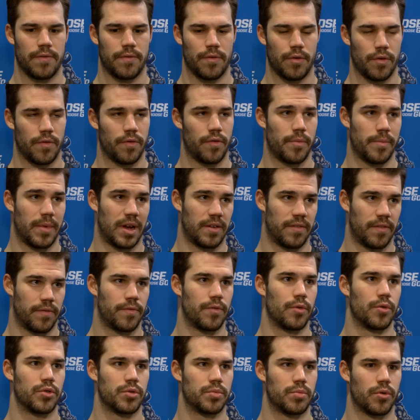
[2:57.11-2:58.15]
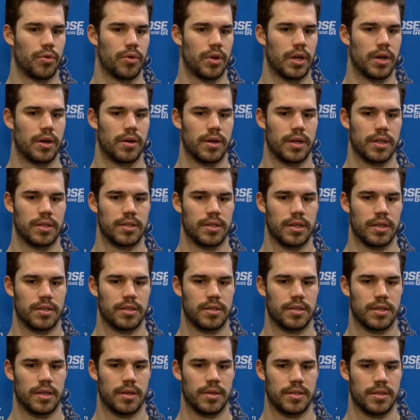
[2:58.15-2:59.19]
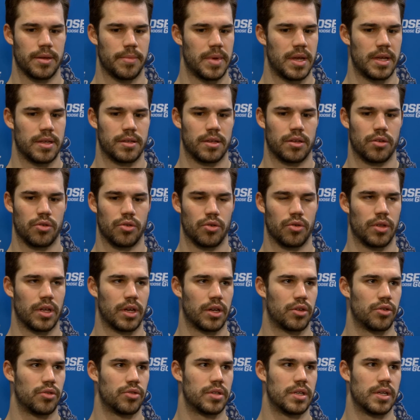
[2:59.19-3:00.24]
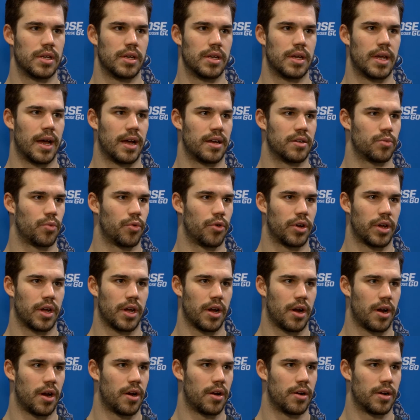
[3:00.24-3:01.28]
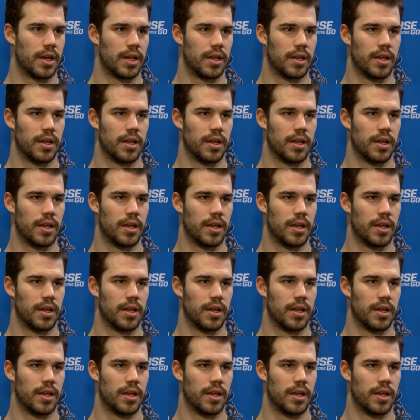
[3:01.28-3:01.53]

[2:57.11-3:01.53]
for my first pro year, it's amazing. You know, like, you see guys working hard,